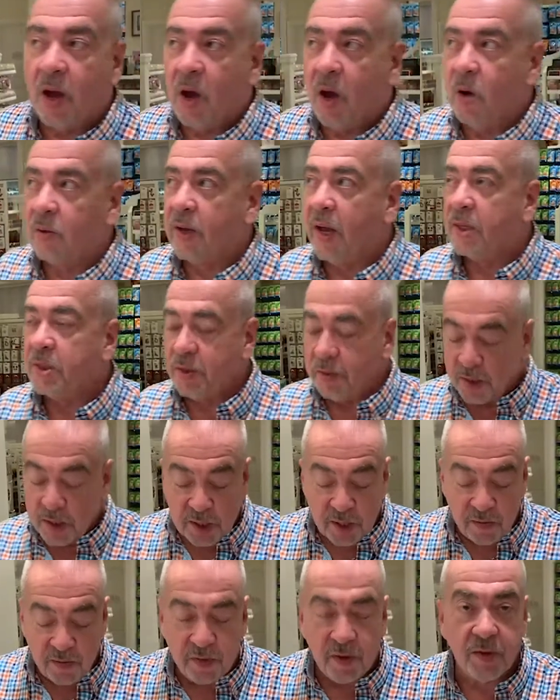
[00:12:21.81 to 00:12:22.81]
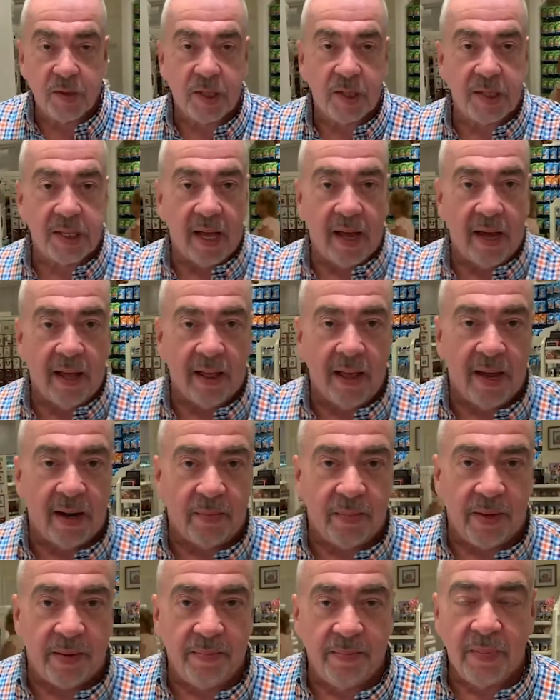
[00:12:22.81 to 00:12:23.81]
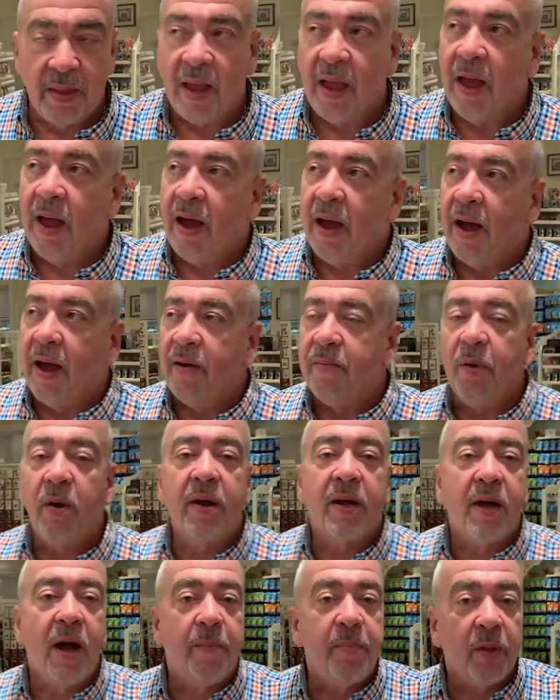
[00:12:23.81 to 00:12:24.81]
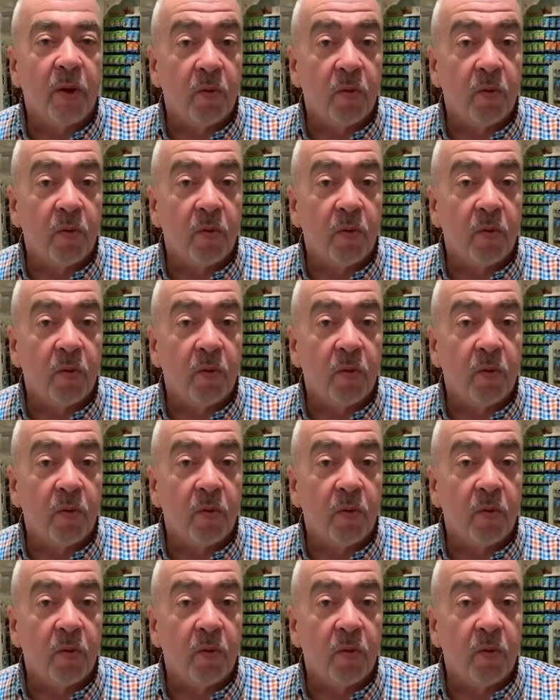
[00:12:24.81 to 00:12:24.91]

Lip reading: Okay, so this confuses the hell out of me. I bought a couple